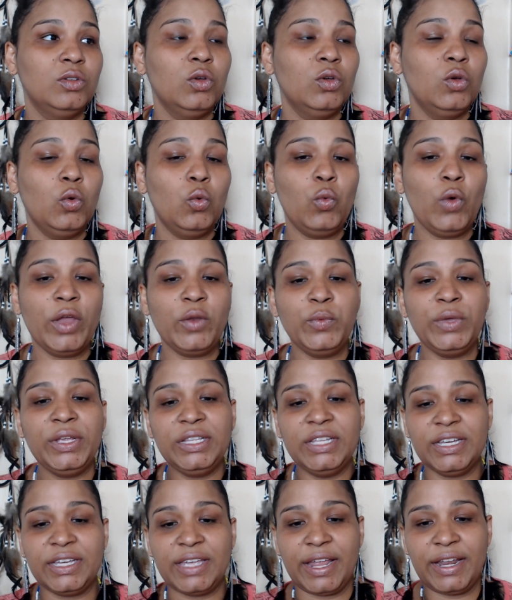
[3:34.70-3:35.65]
When we
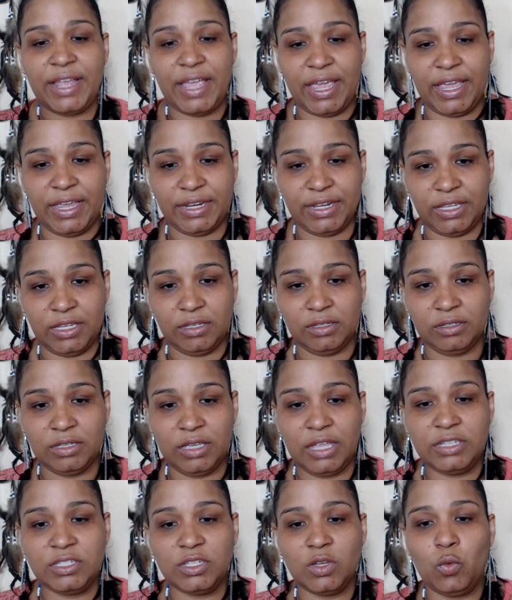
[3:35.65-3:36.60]
look at Haiti,
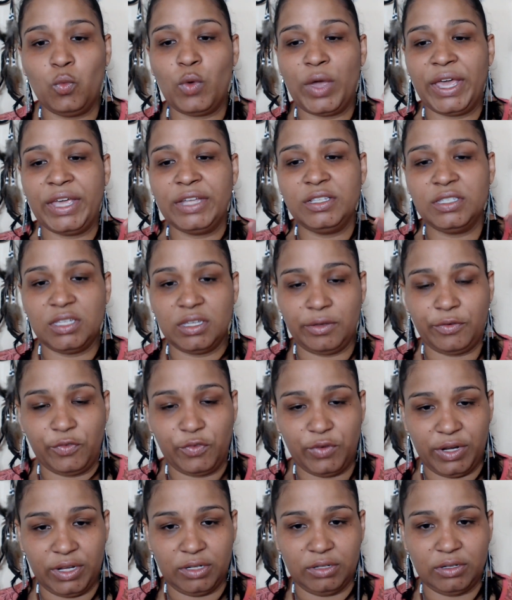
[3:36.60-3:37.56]
it's a way
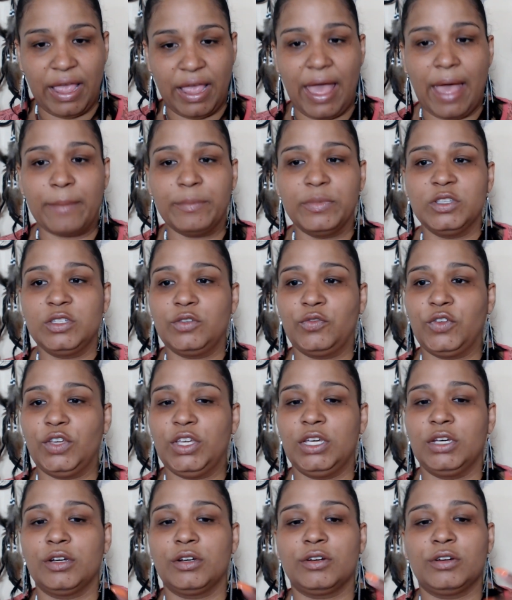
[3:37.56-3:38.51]
different
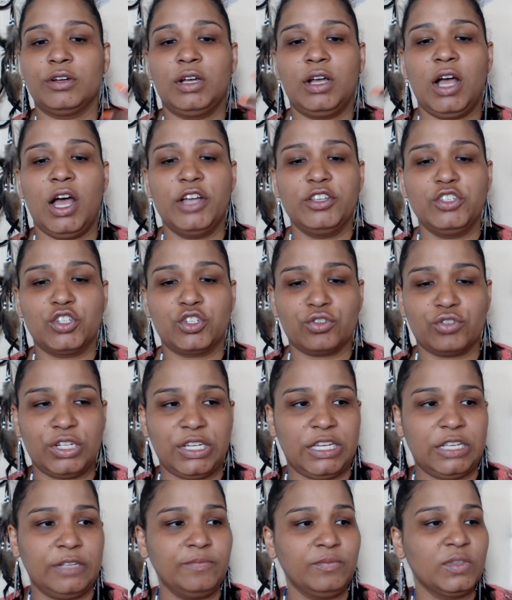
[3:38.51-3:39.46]
atmosphere,
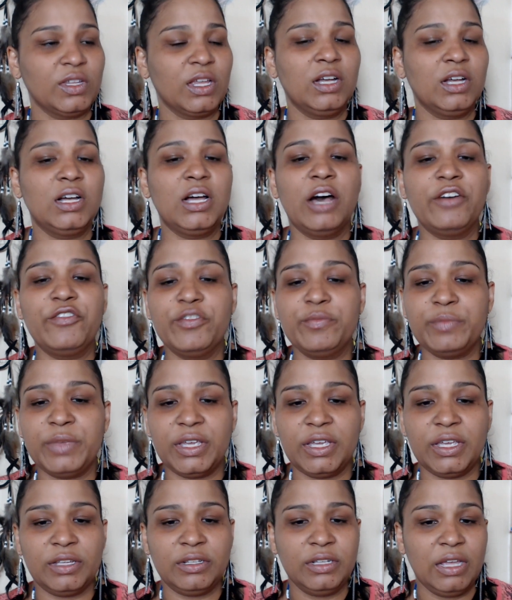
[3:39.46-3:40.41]
country,
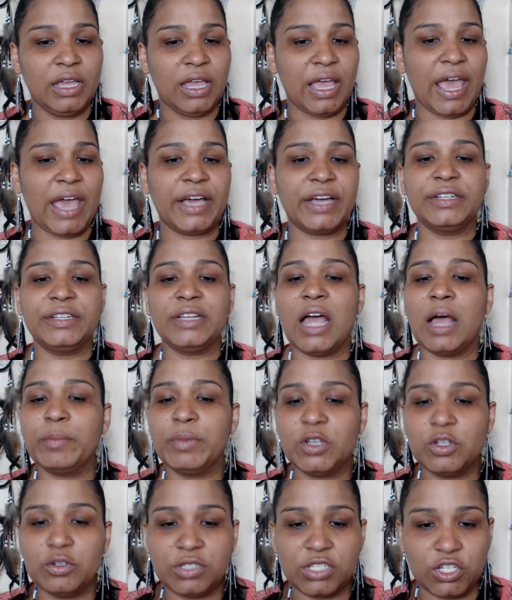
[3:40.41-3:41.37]
government,
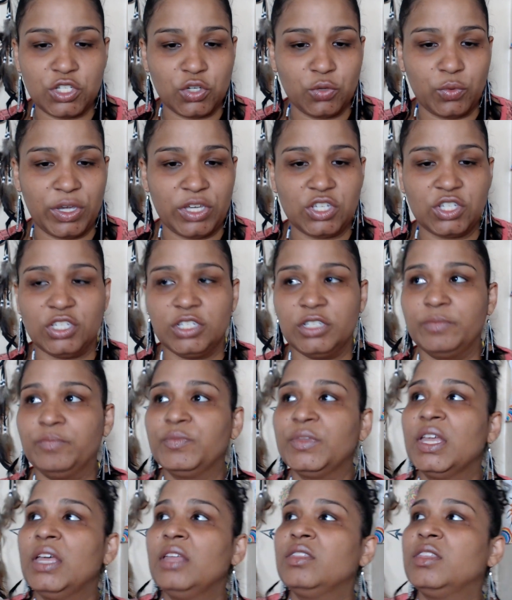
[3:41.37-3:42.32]
economical situation
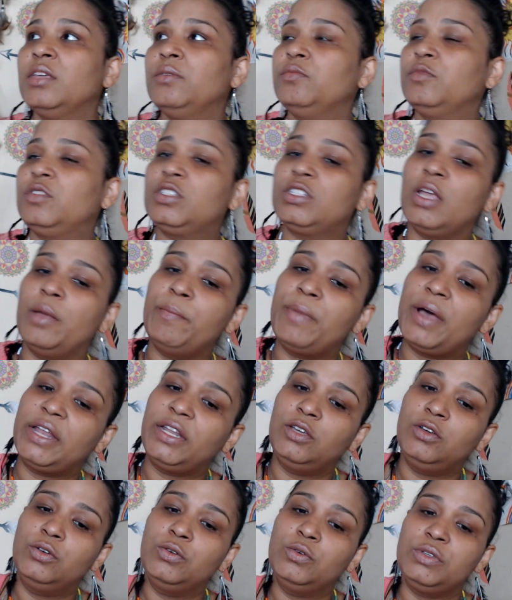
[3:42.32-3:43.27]
than
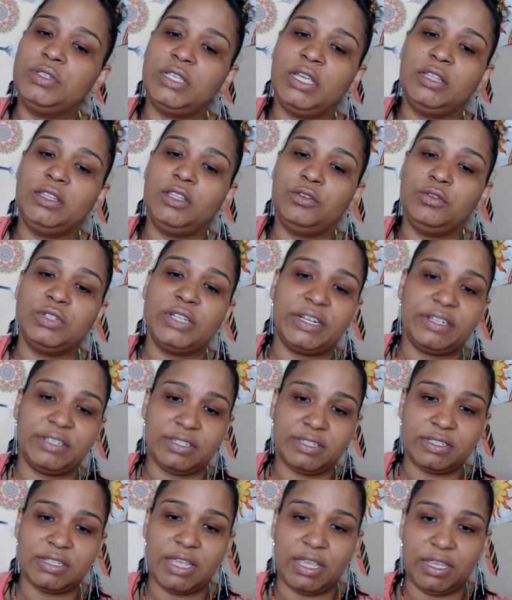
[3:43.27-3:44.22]
somebody who is in the United
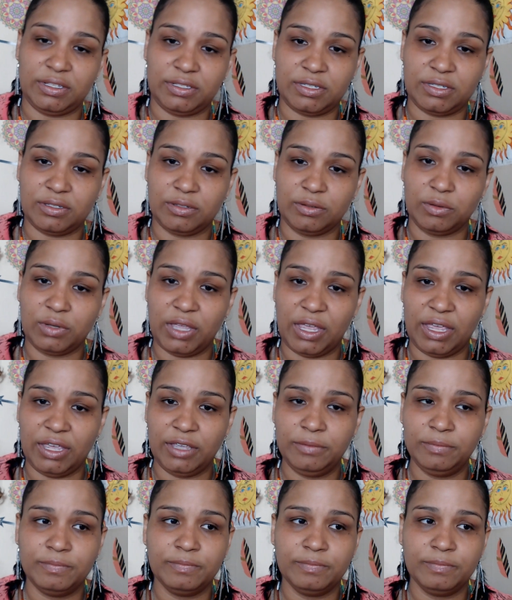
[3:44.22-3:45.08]
States, okay?